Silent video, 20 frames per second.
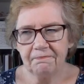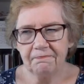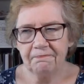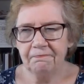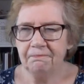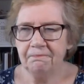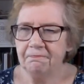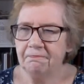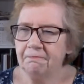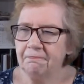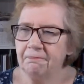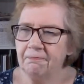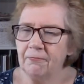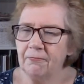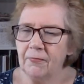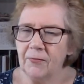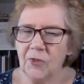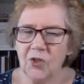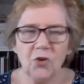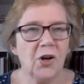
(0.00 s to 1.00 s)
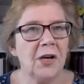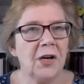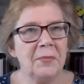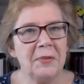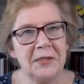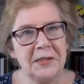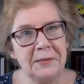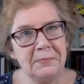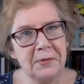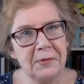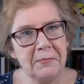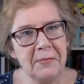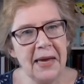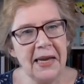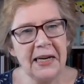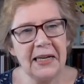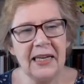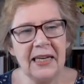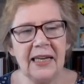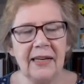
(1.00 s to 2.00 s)
hmm, trying to be
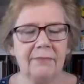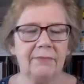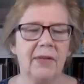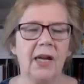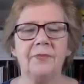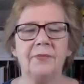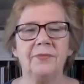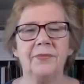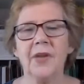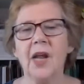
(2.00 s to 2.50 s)
diplomatic here. No.